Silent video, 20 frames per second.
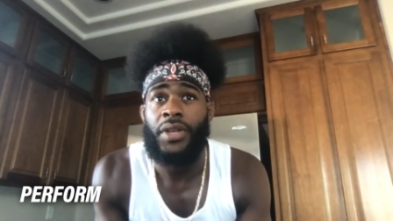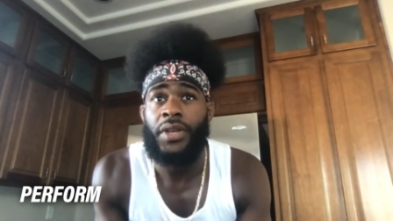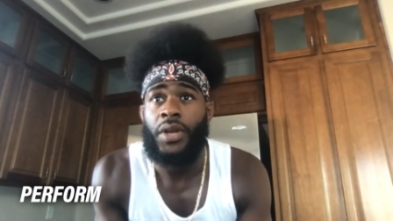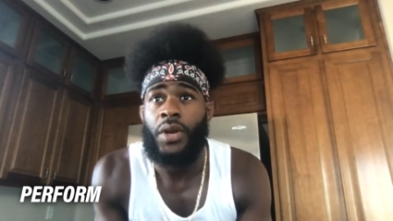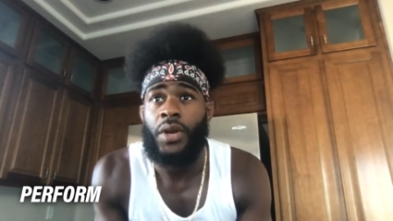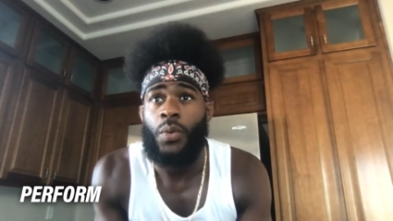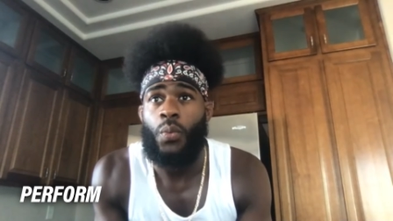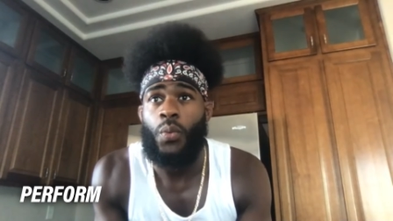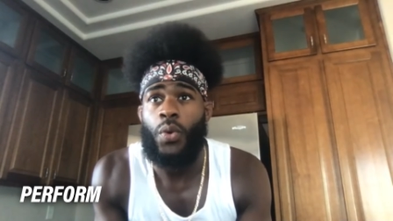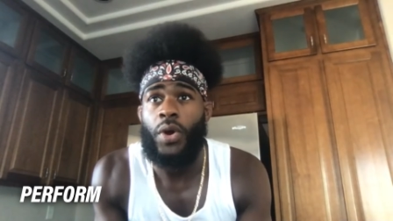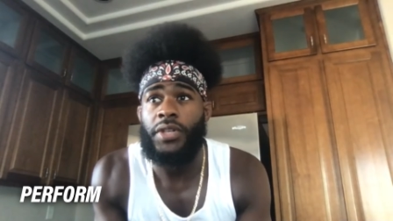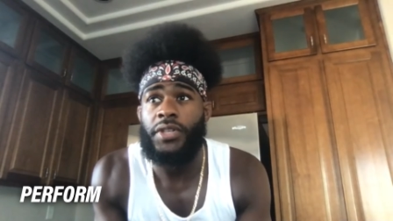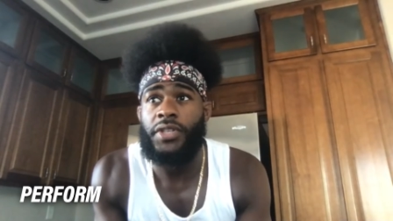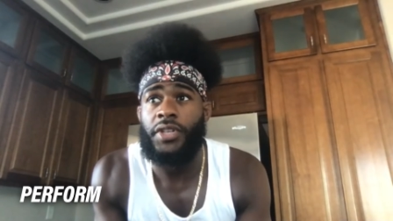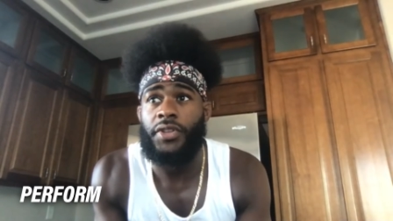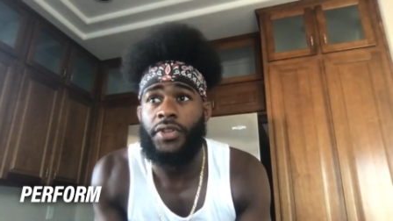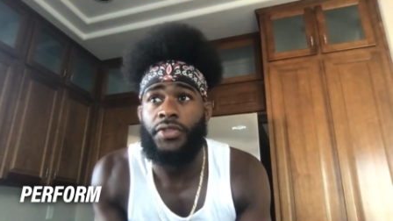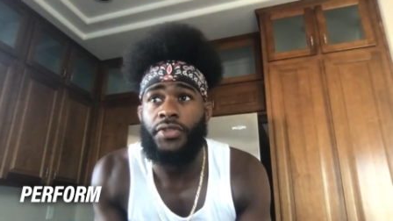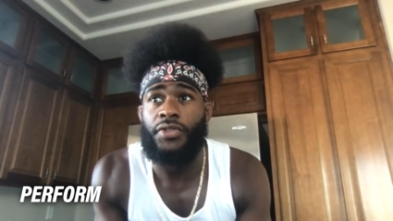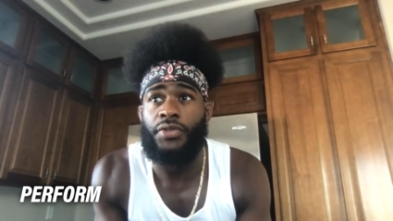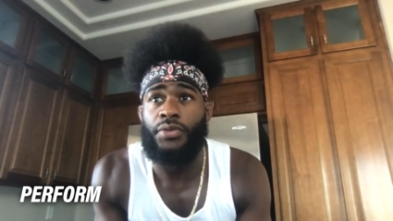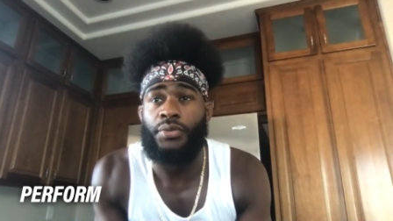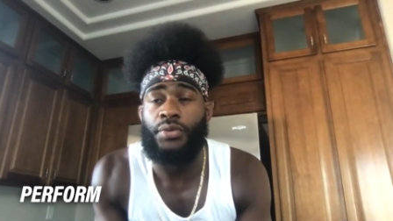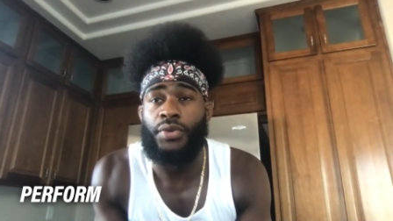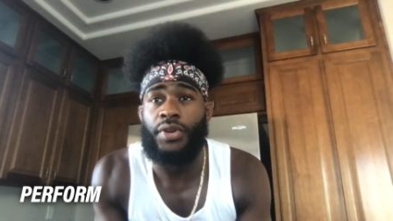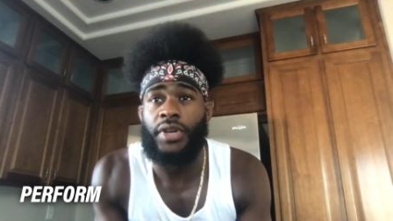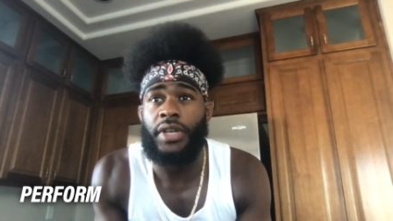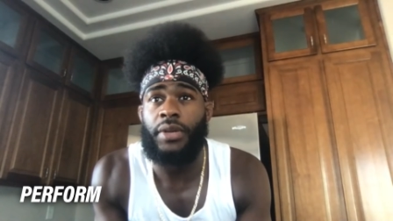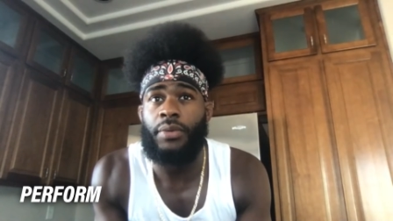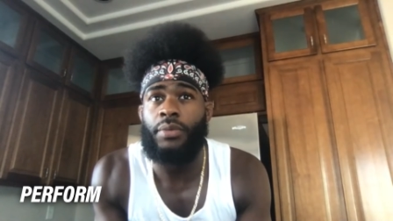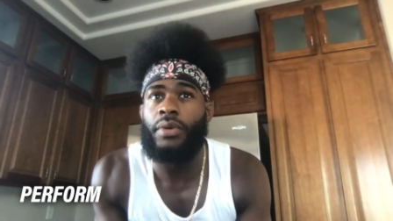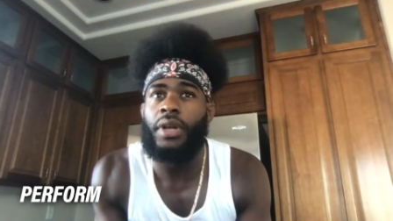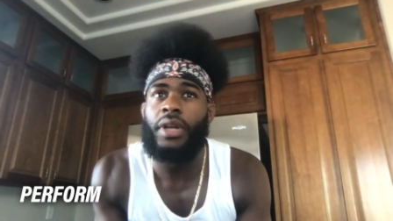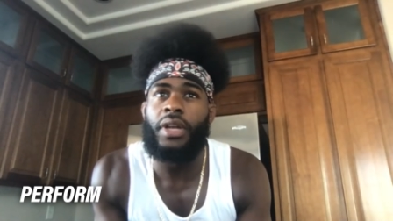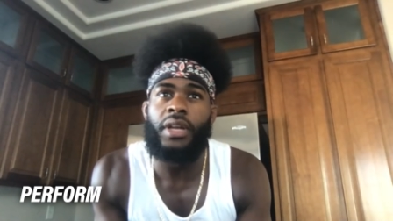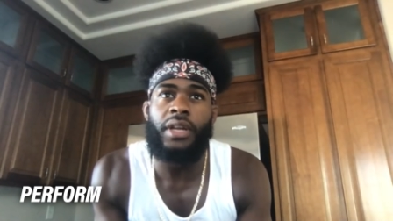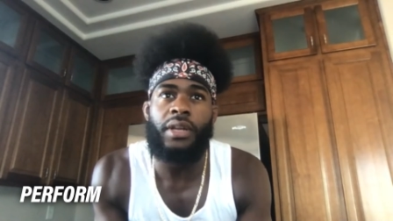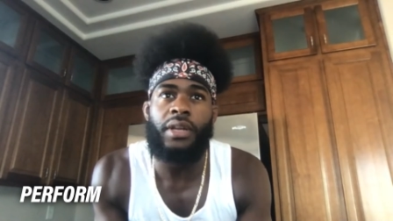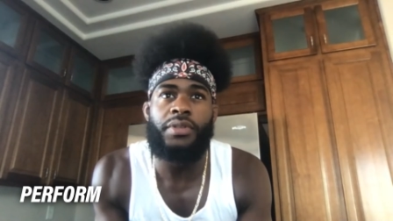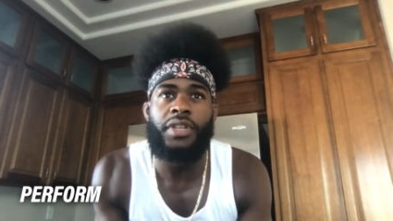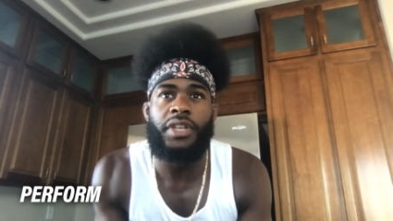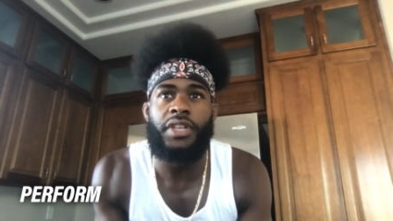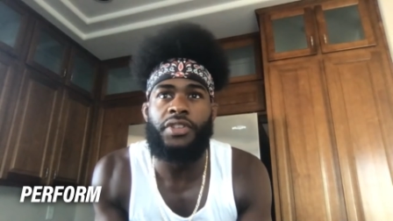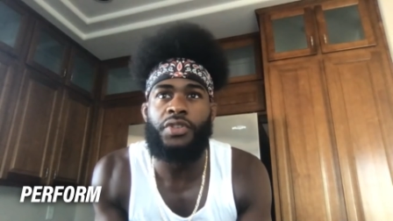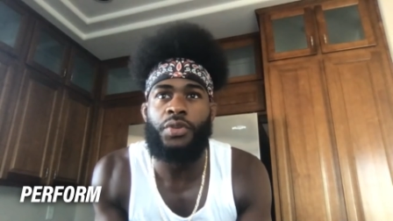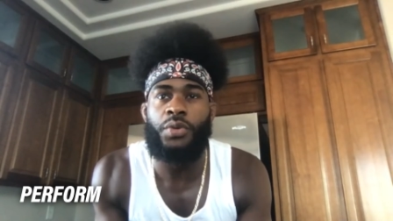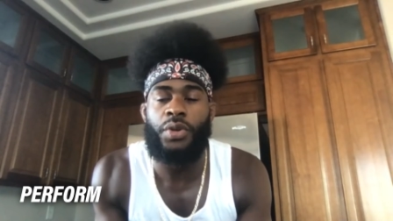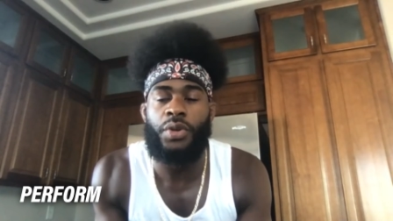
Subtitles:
1 to 3. Well, I'll say 2 to